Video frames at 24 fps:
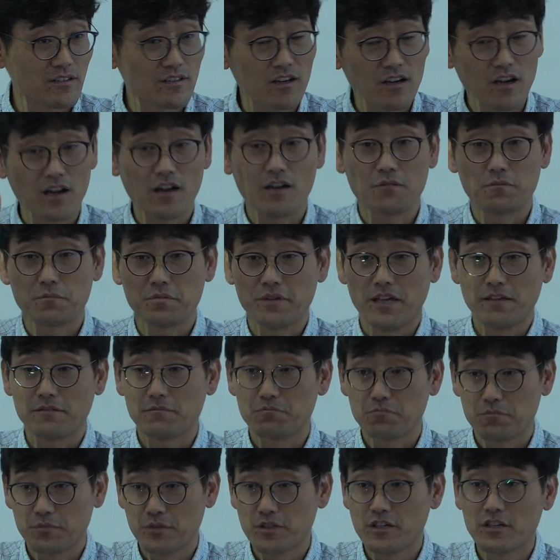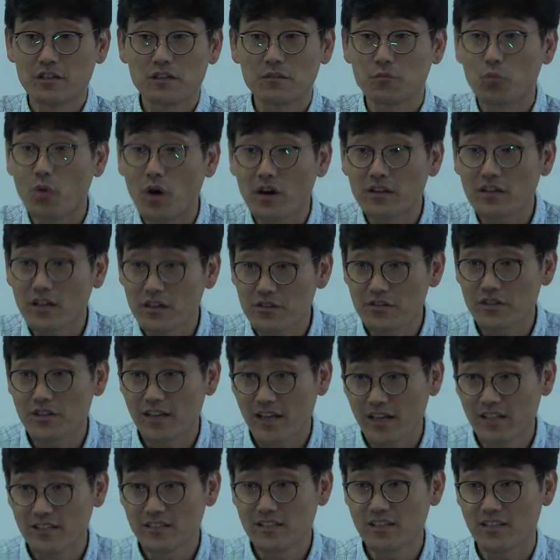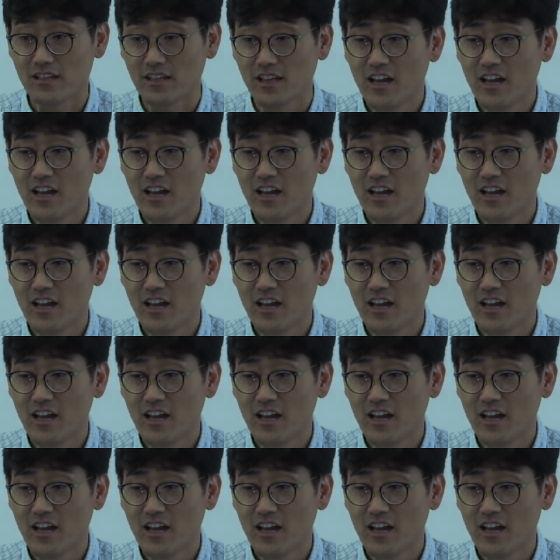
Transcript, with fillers: the uh, year 100 AD,